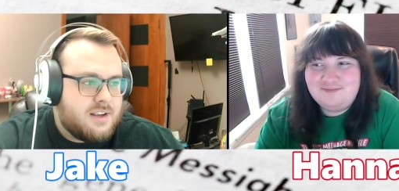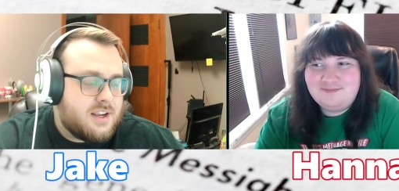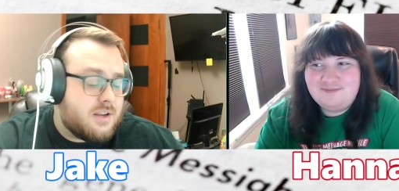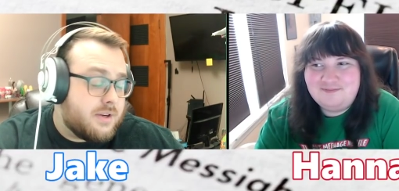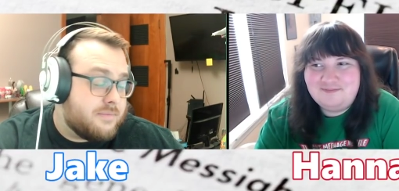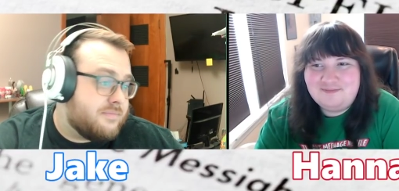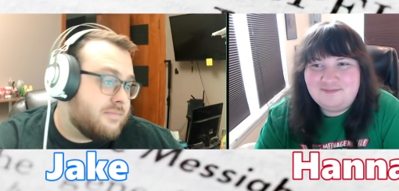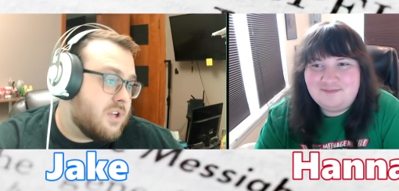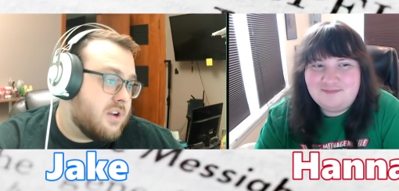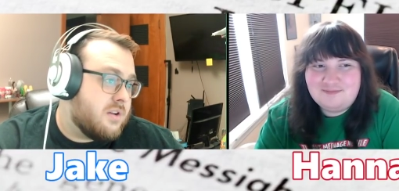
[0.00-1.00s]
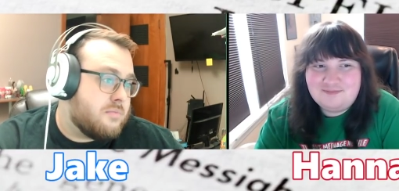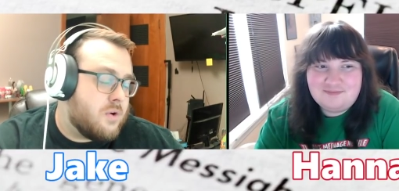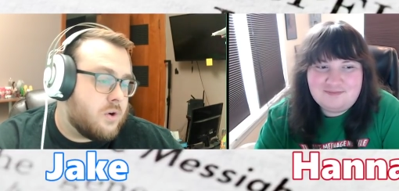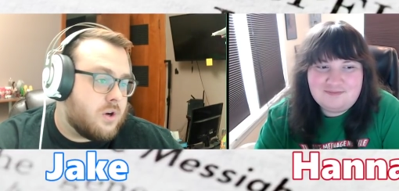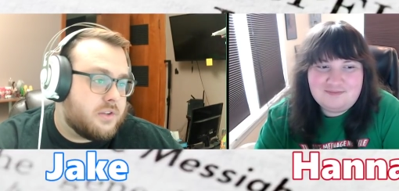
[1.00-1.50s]
Speaker 1: Yeah. Anyway, so
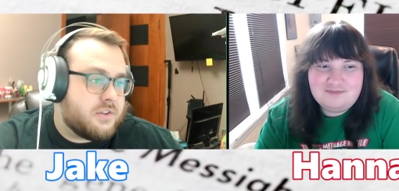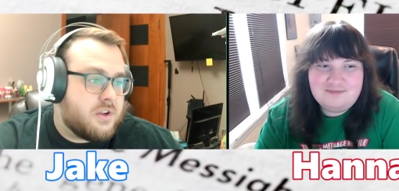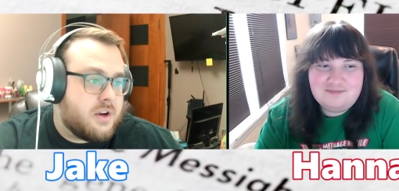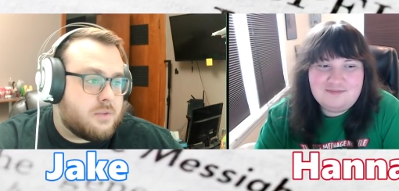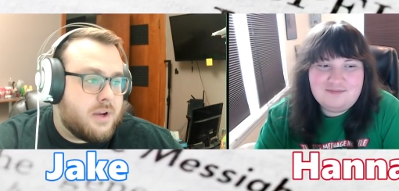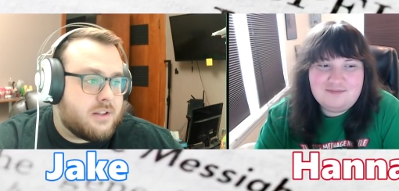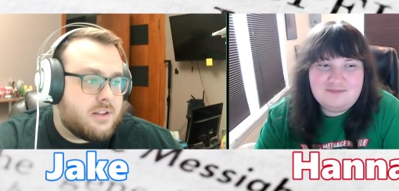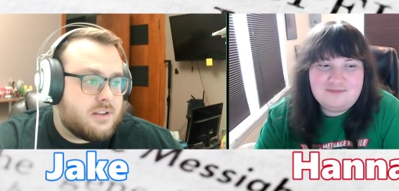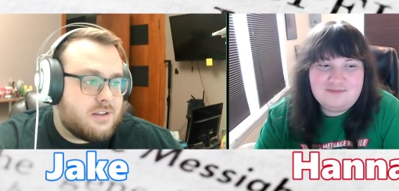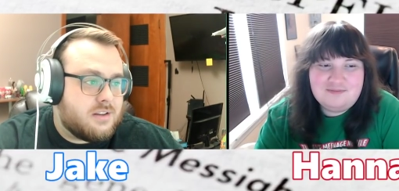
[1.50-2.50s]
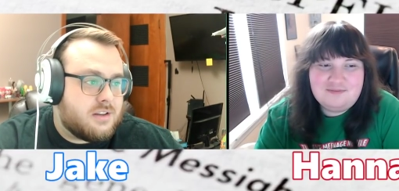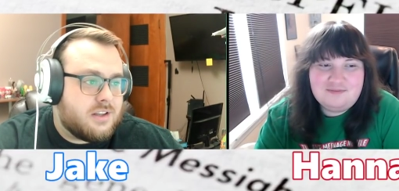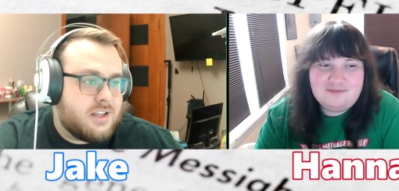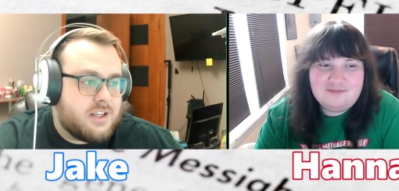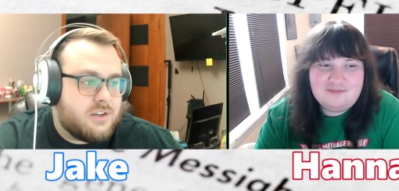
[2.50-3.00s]
Mark also talks about this in,
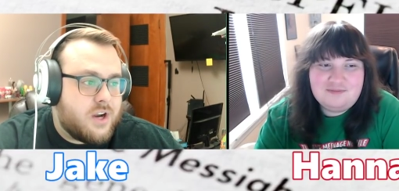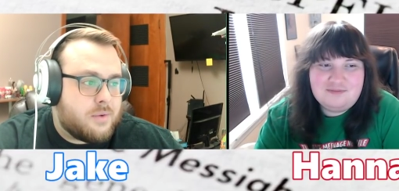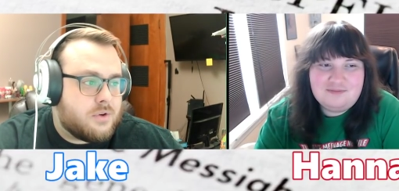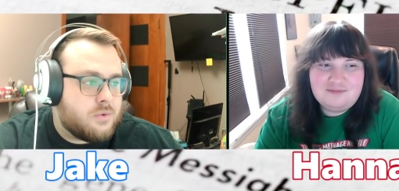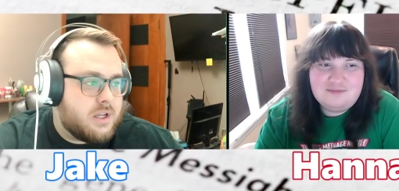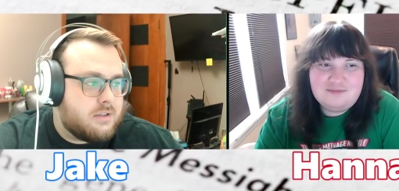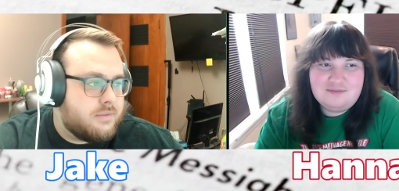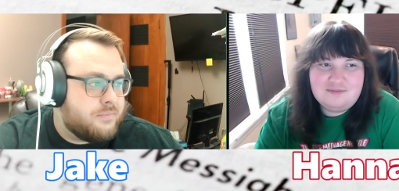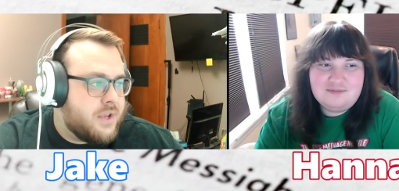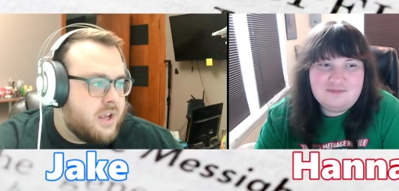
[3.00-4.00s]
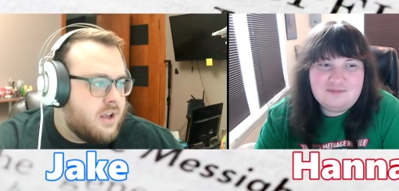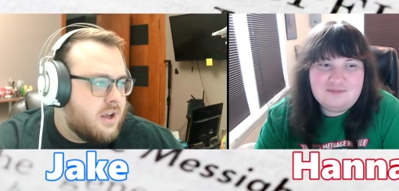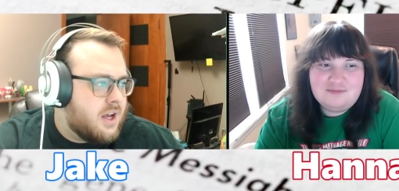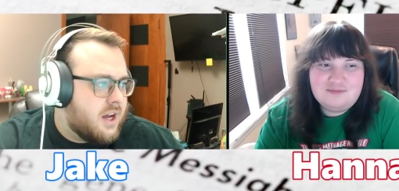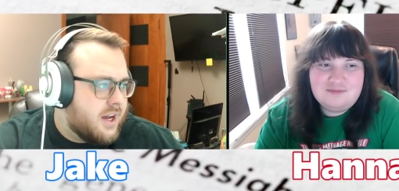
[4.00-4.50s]
in chapter twelve.
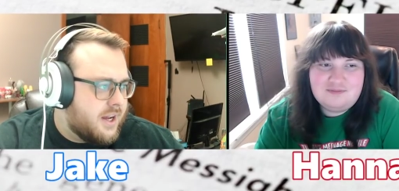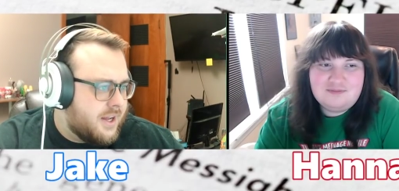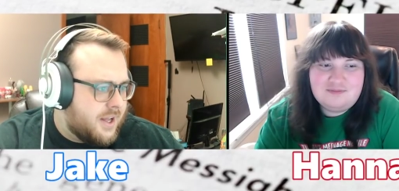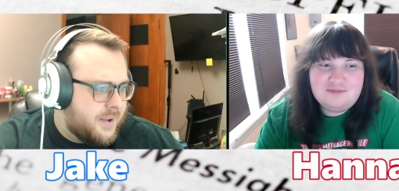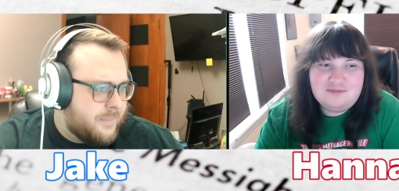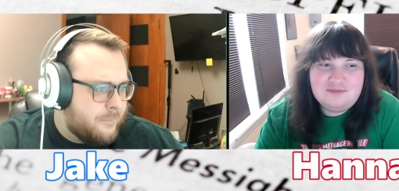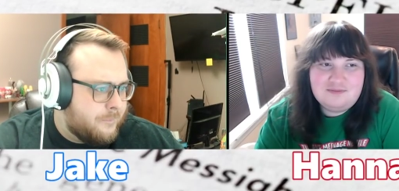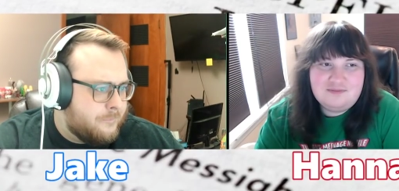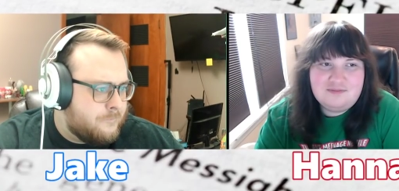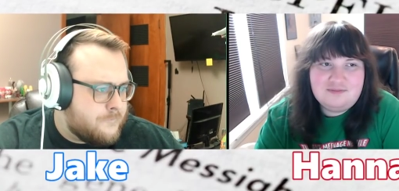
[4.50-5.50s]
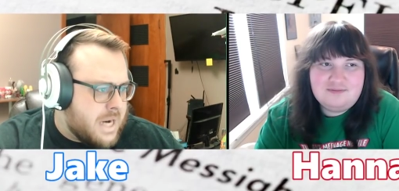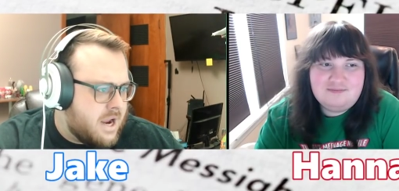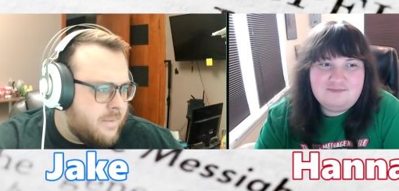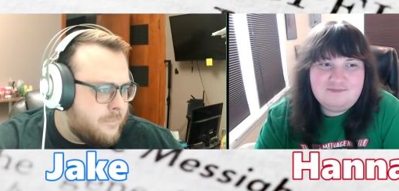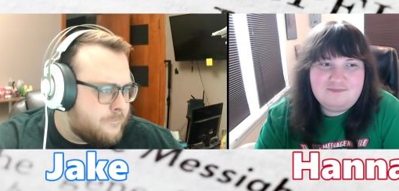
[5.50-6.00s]
Um, I'm
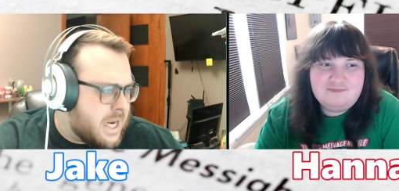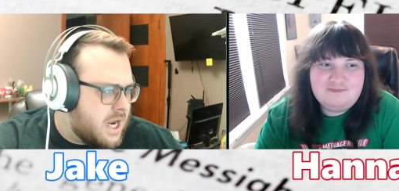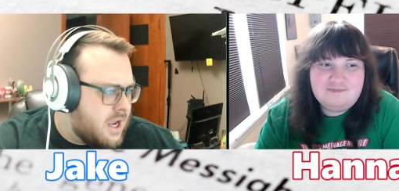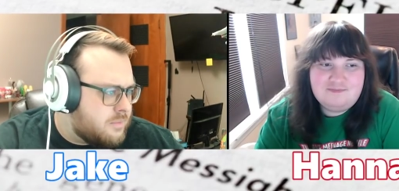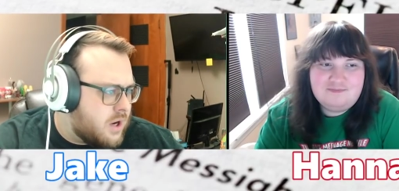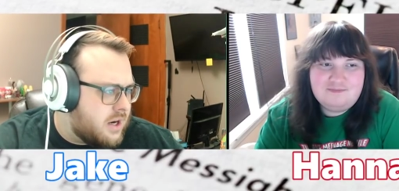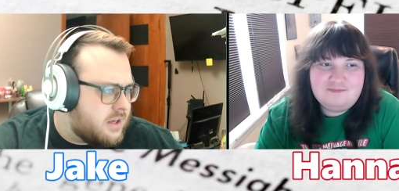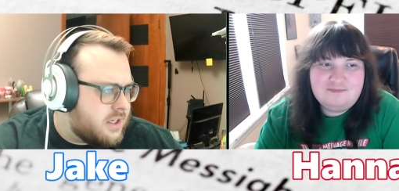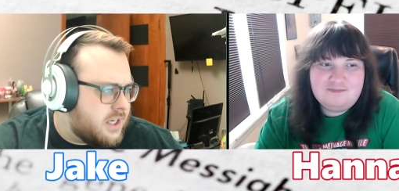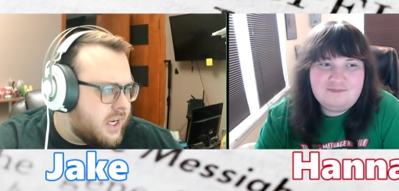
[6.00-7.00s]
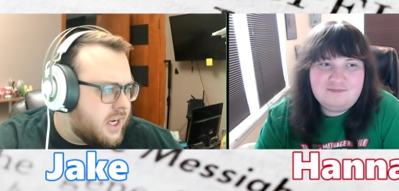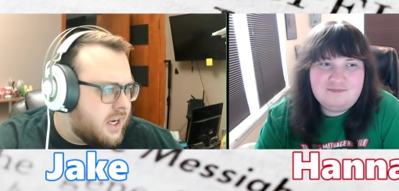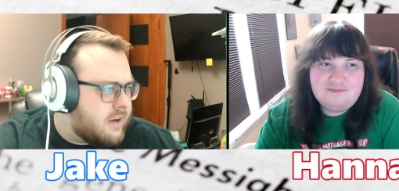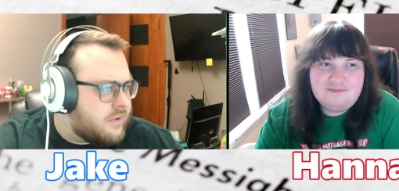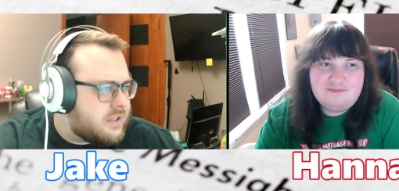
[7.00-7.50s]
trying to see
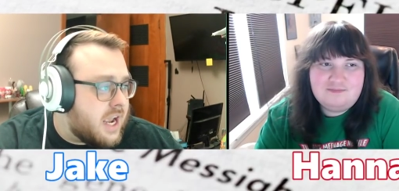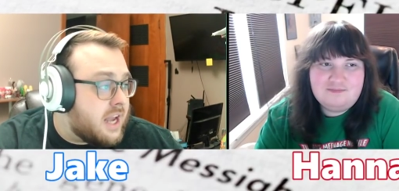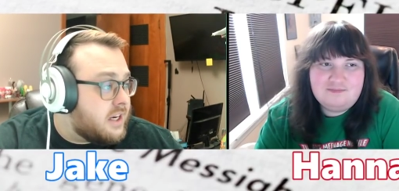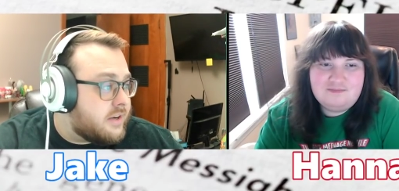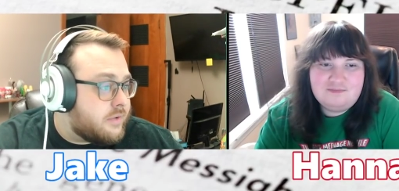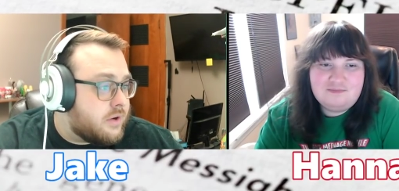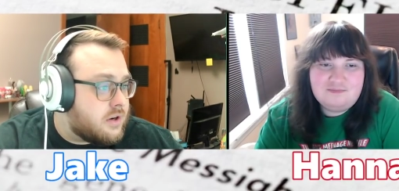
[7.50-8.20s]
if it's any different at